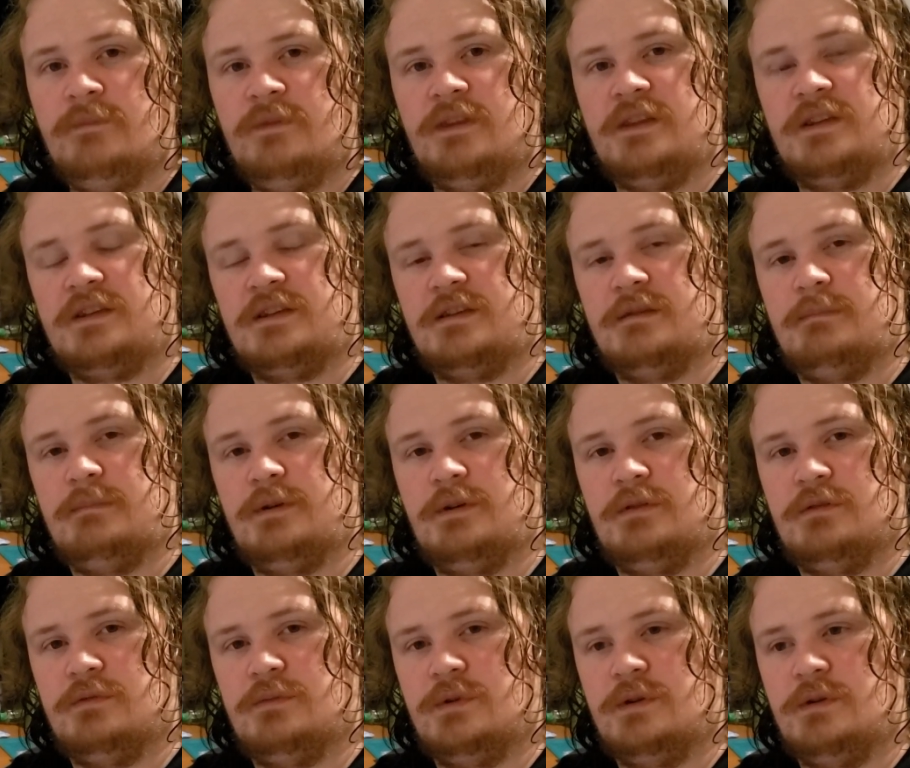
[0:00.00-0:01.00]
This is a
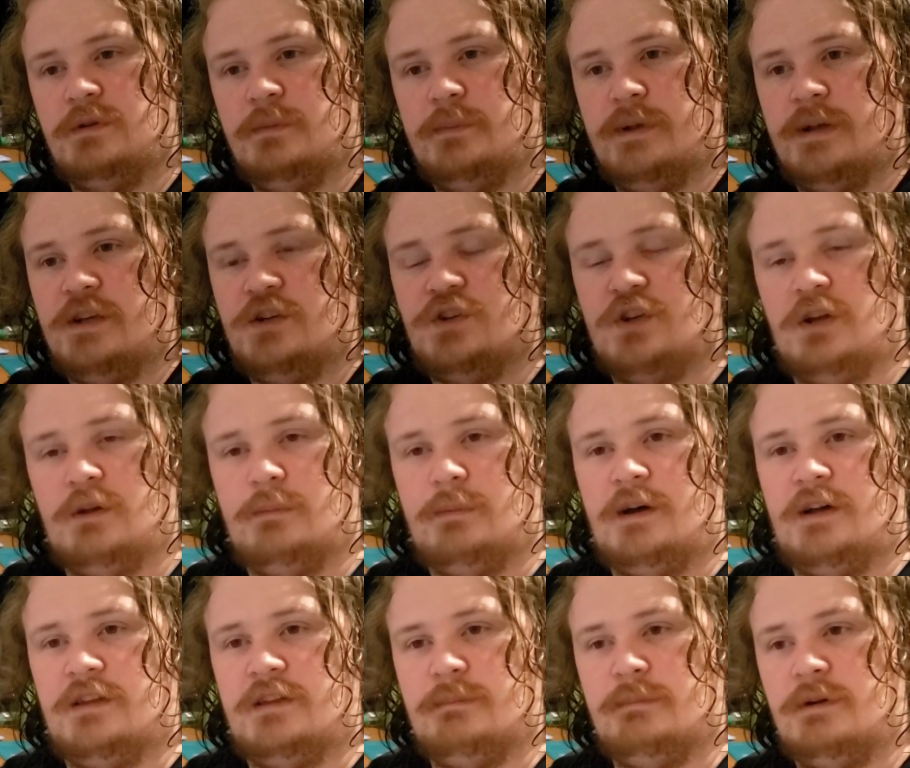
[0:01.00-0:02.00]
build where you play Gentle
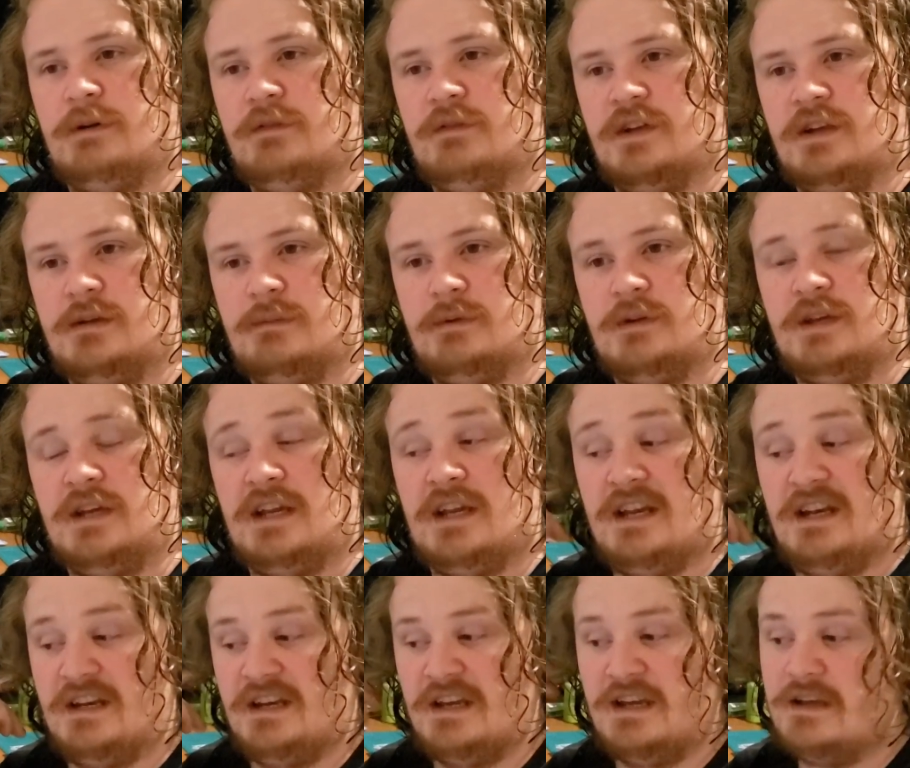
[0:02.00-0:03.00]
Moth and Butterfly WD
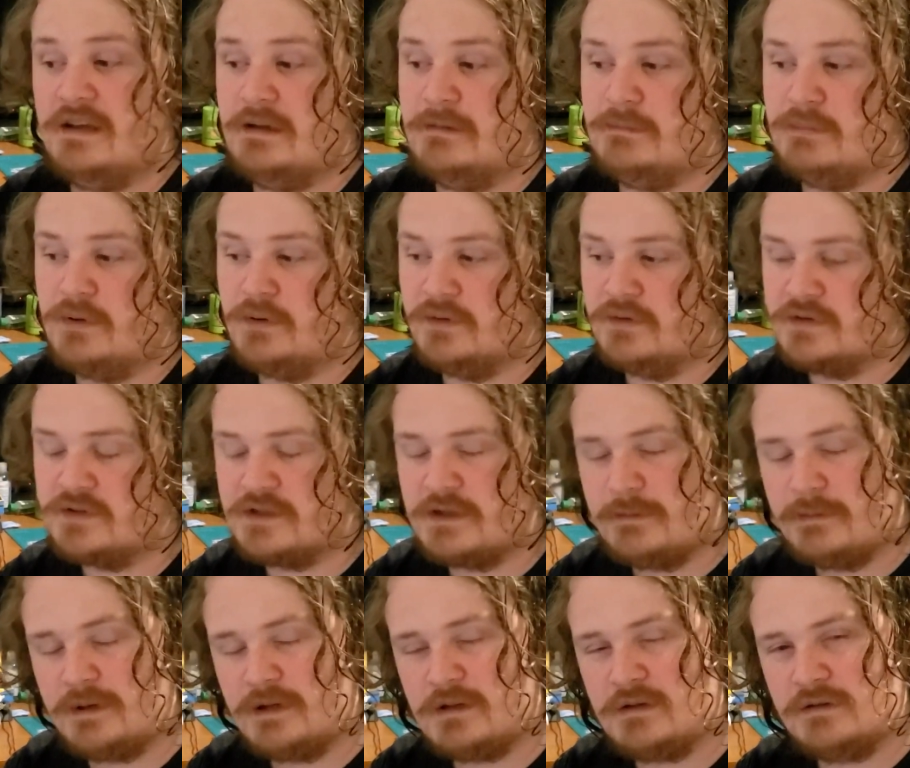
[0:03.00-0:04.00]
and Inlet Pulse
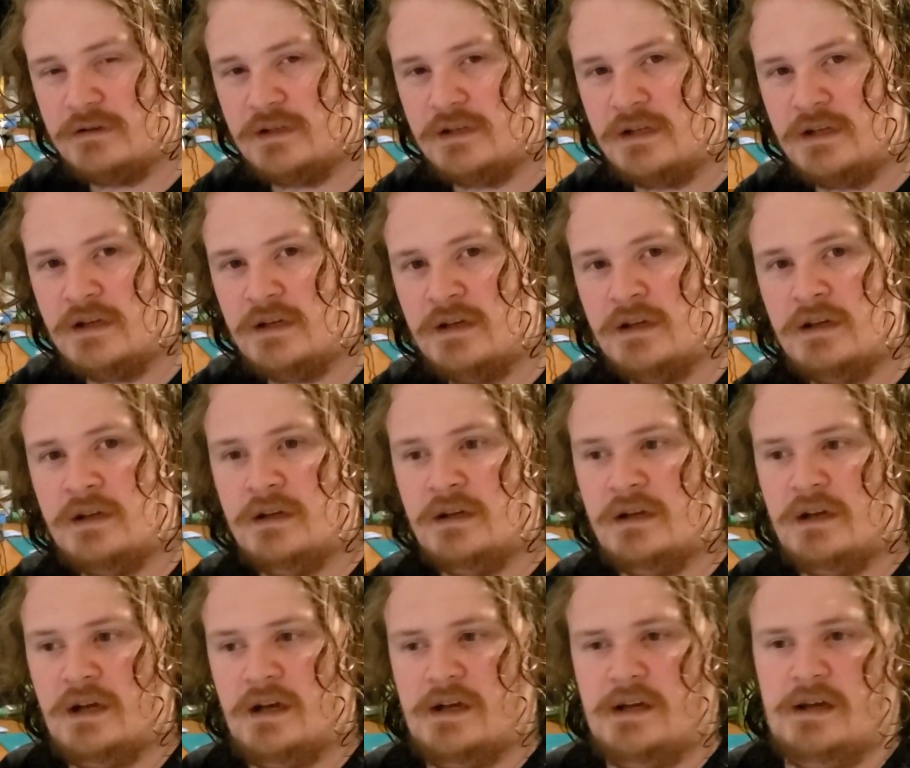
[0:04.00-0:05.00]
typically.
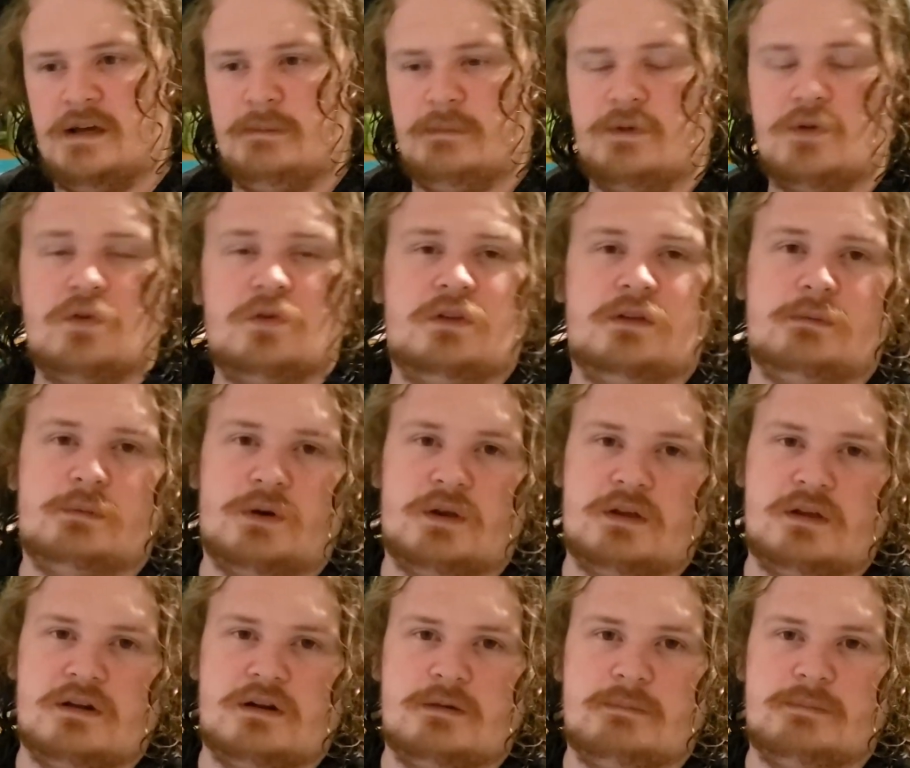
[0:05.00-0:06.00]
I'm currently
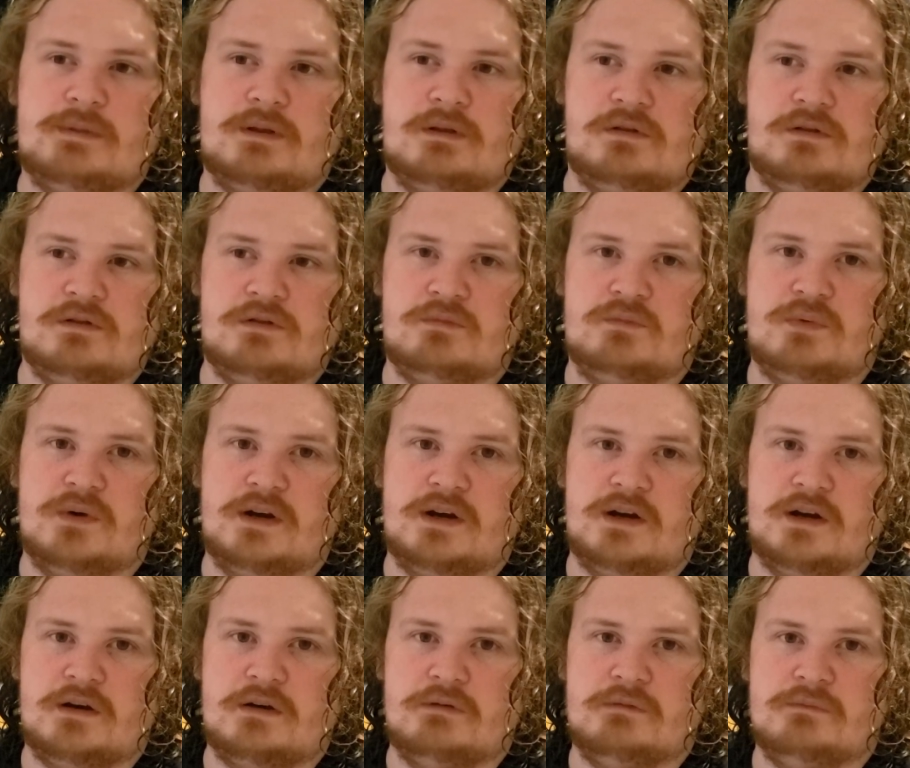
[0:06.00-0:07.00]
working on a build
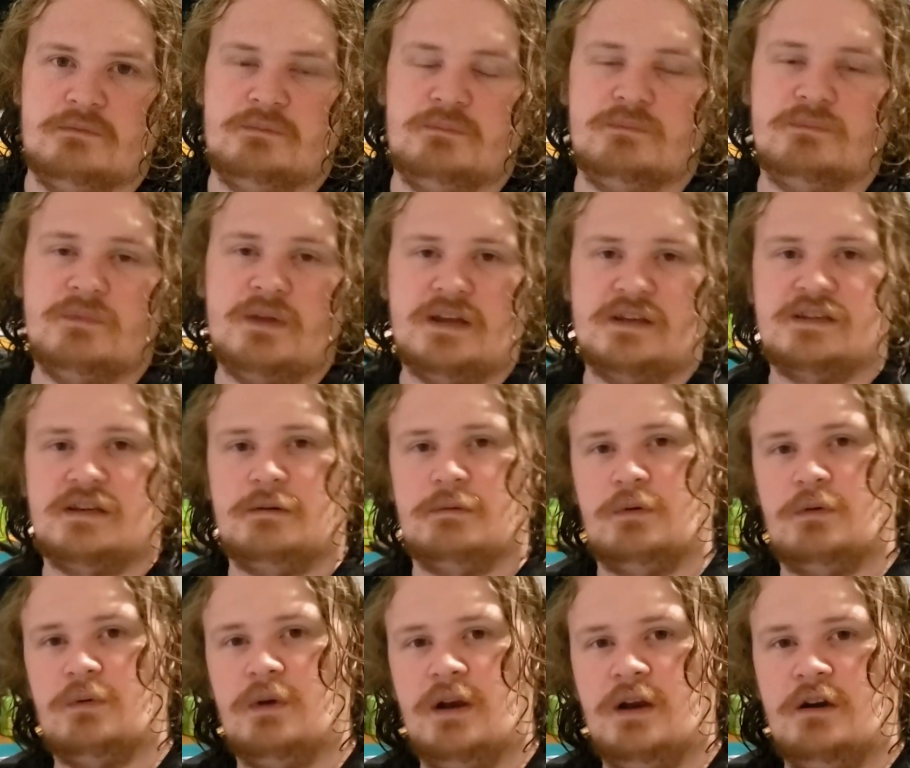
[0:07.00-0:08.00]
where that's not
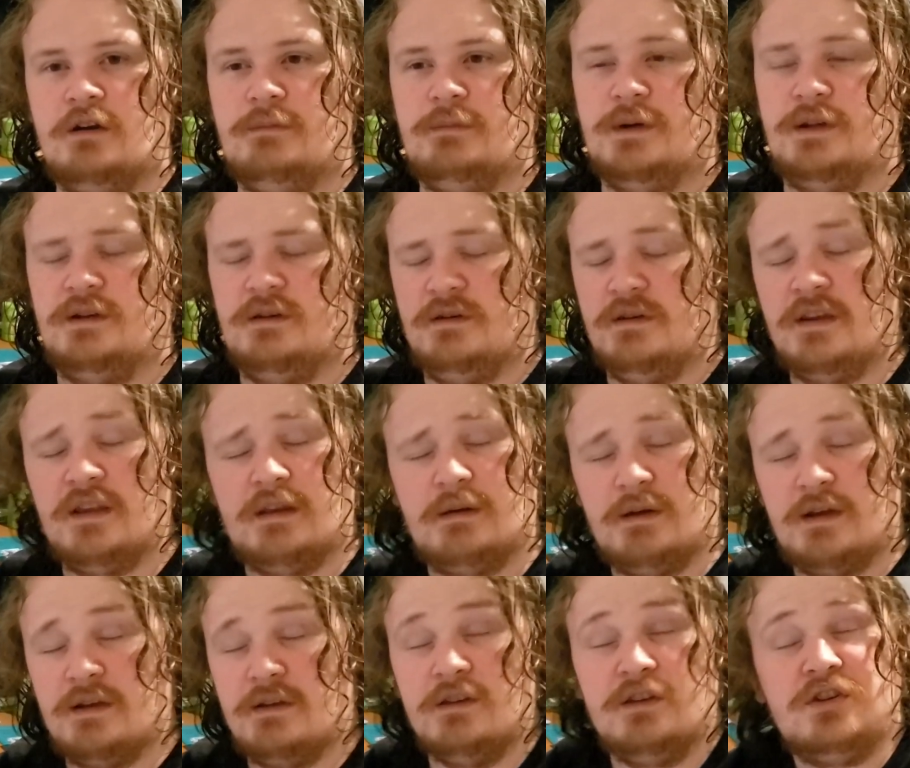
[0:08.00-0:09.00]
required, but
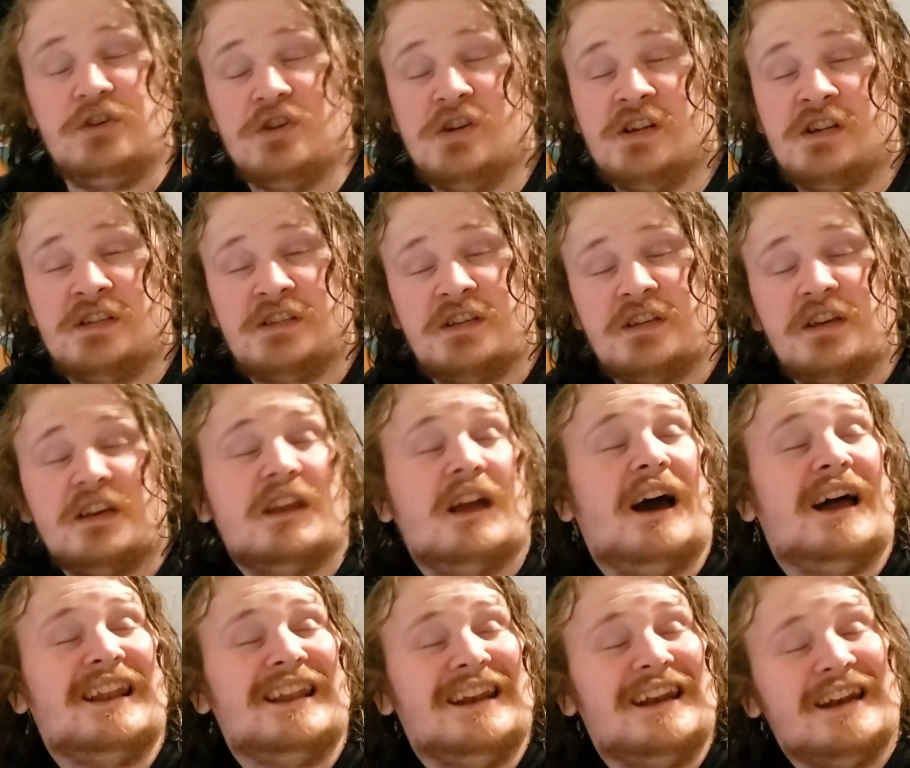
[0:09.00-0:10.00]
they just
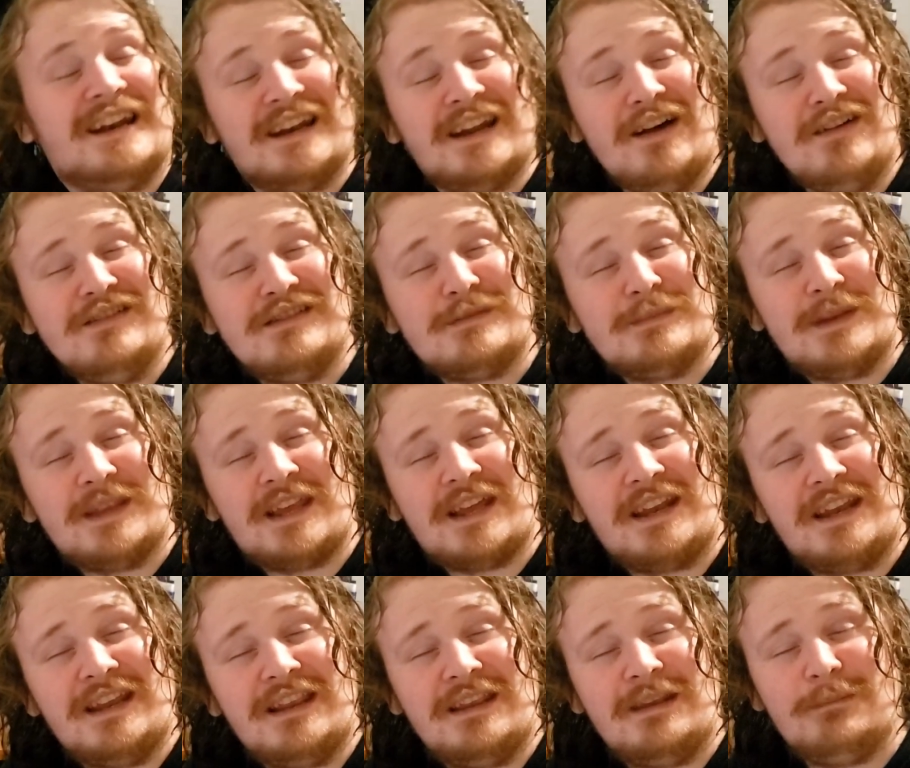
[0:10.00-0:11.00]
got an announcement
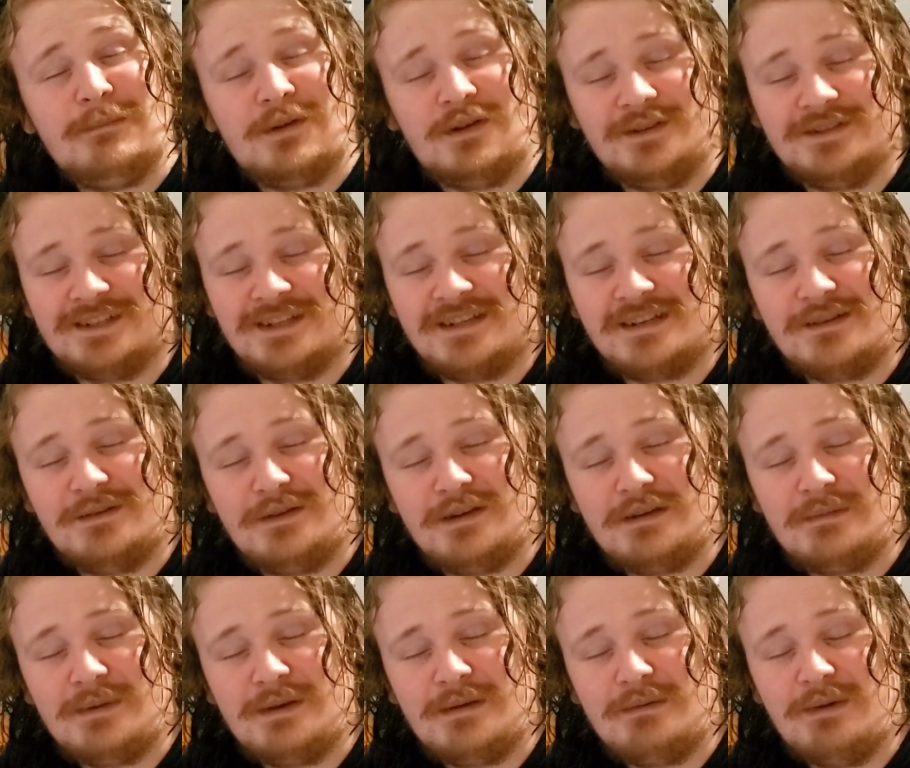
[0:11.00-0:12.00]
that Inlet Pulse is going
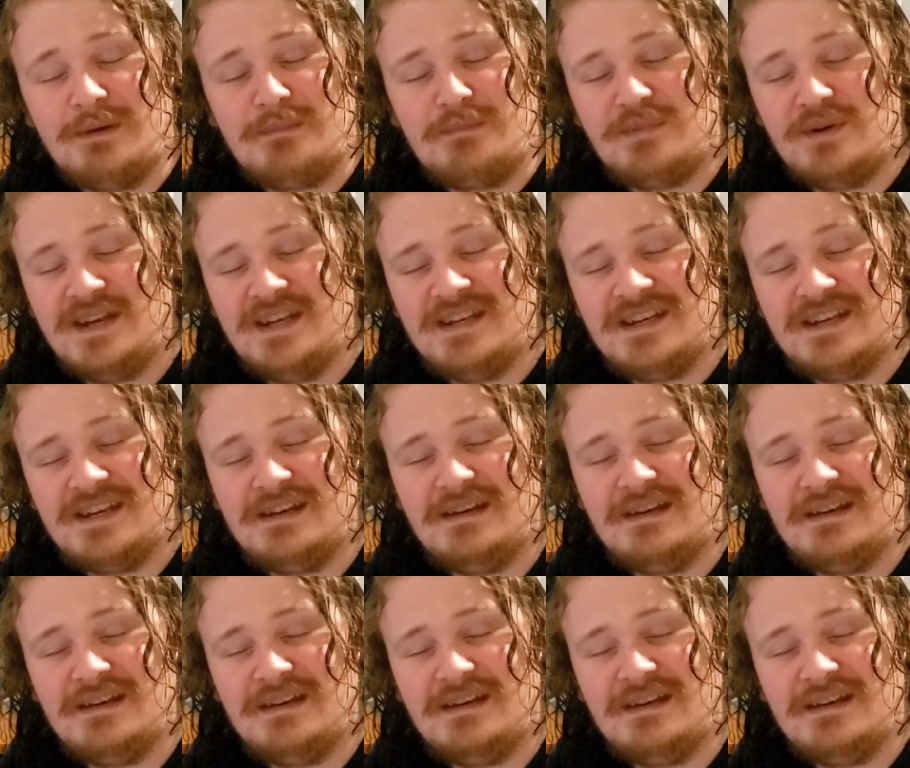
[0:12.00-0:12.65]
to be reprinted.